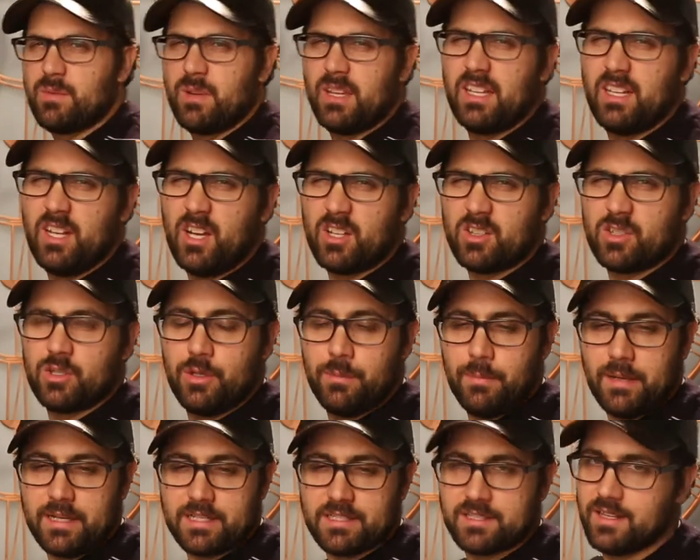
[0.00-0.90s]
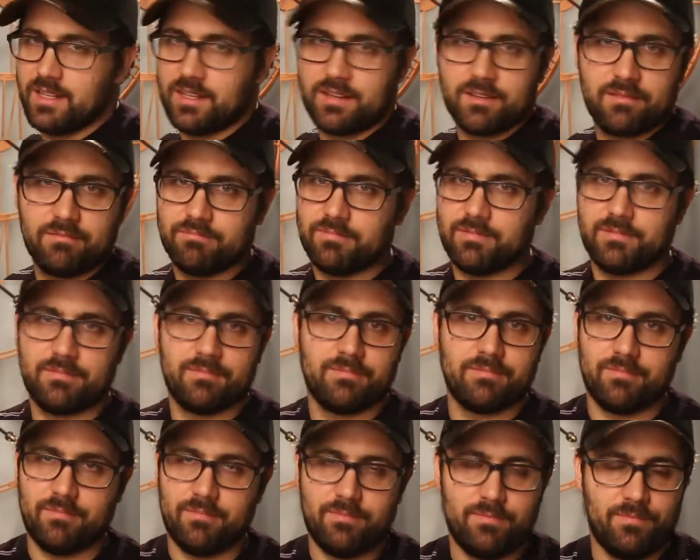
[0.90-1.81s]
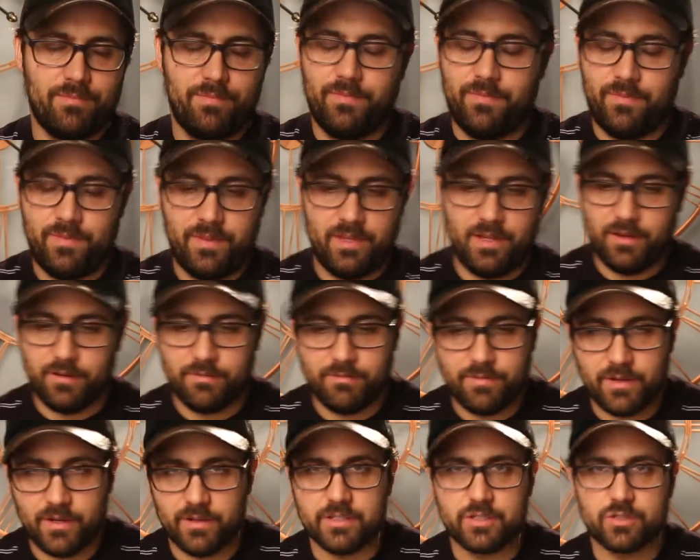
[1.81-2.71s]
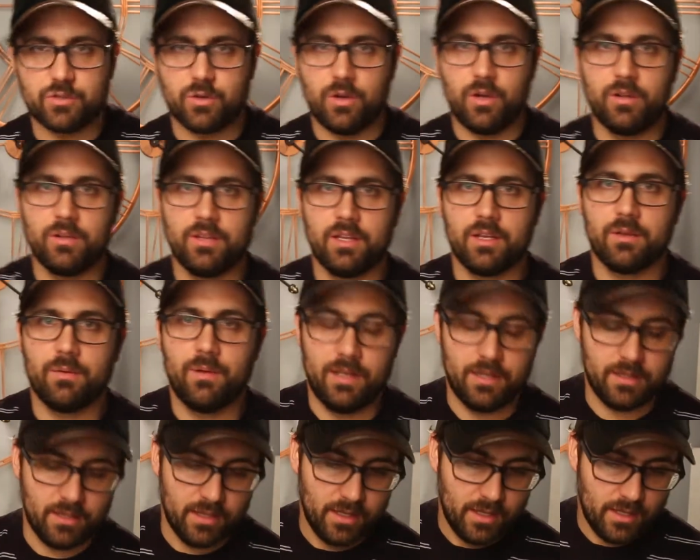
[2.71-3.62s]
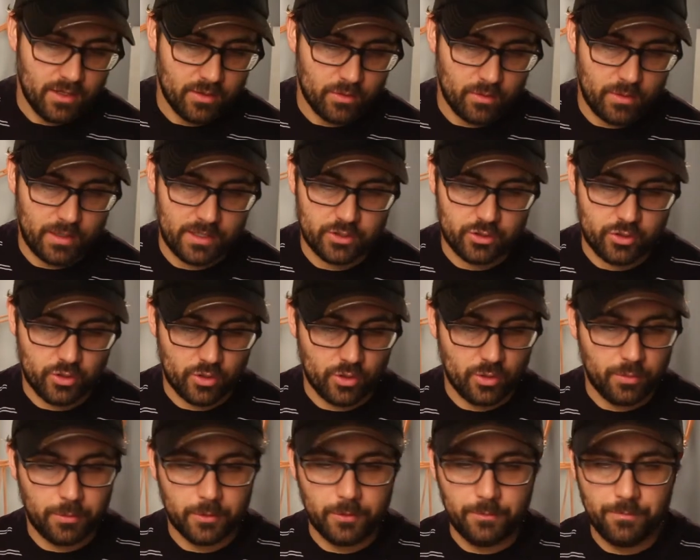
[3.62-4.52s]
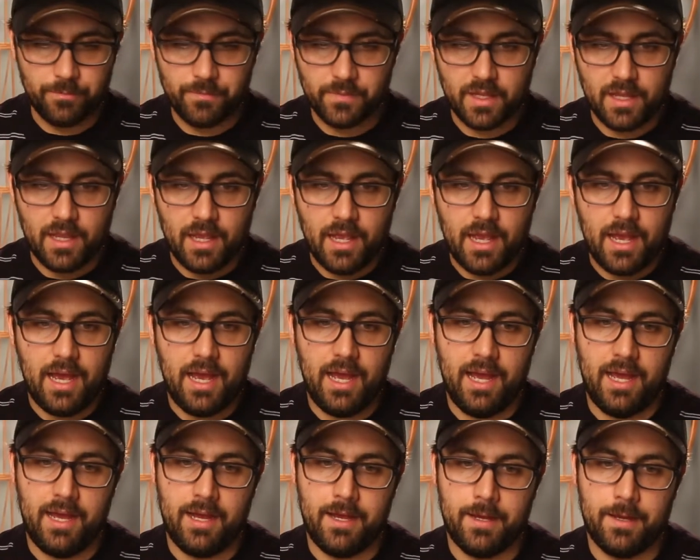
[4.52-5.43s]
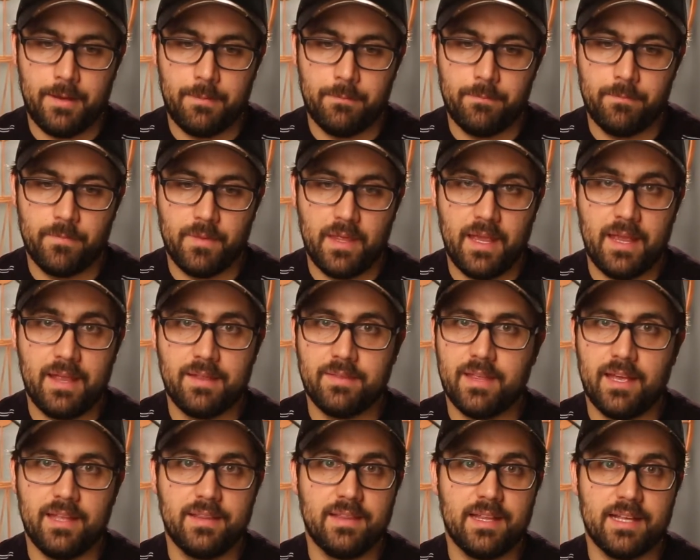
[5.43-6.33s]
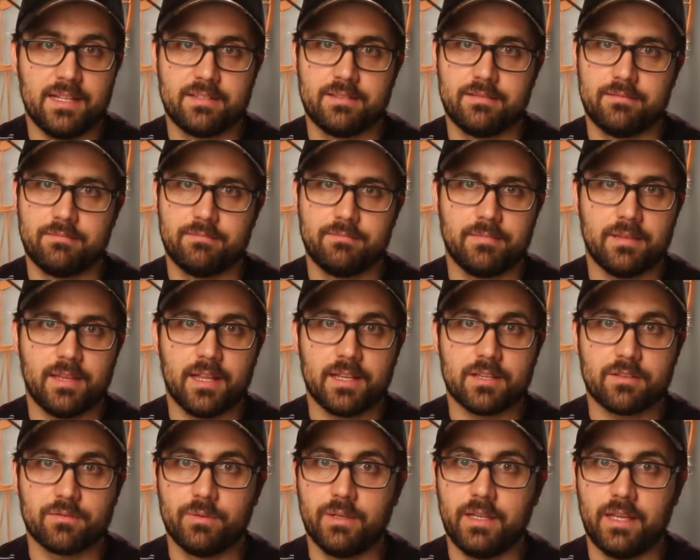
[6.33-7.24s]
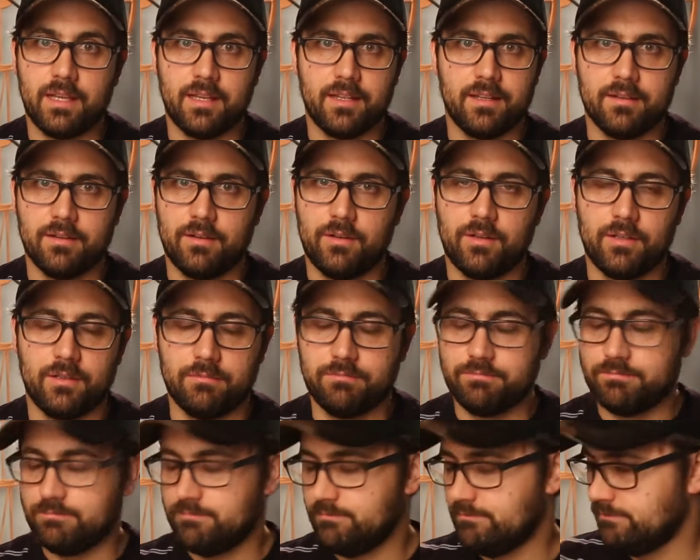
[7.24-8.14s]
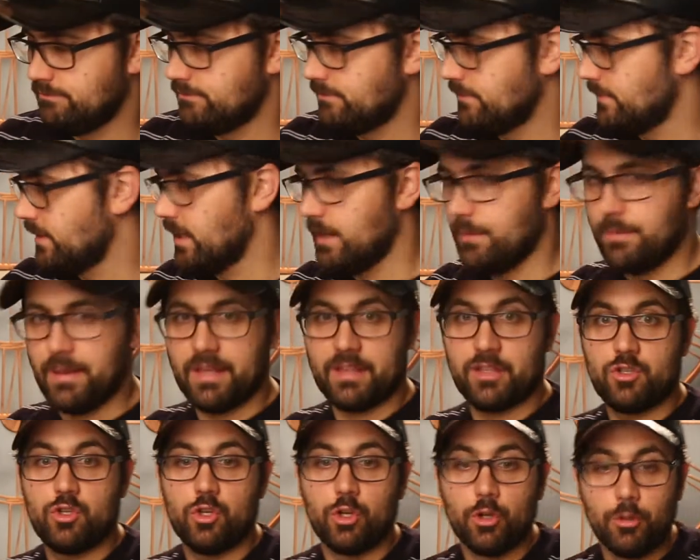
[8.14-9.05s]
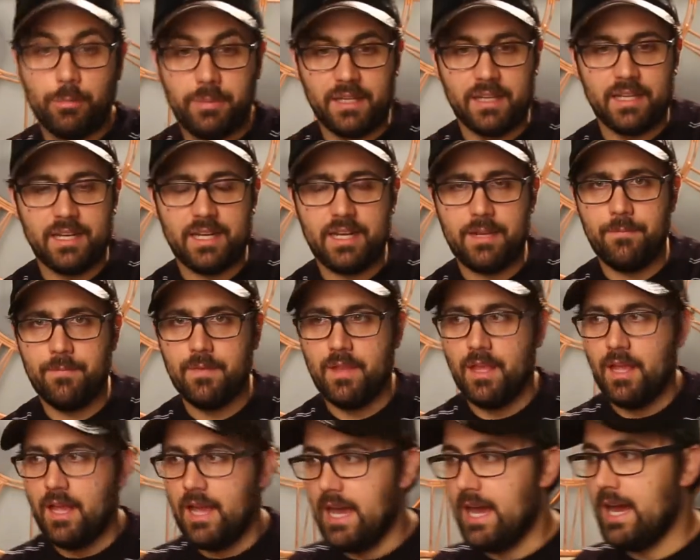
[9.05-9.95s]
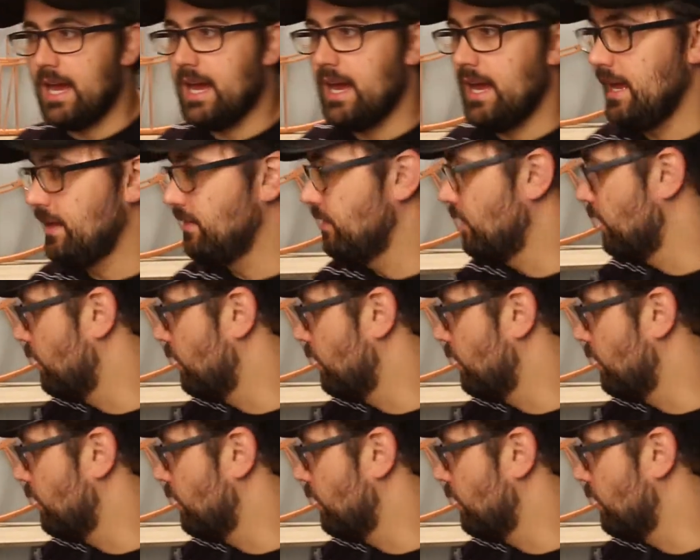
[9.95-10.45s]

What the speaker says: really not too much. They're very strong. They're quite durable, and that's really all about the durability, and the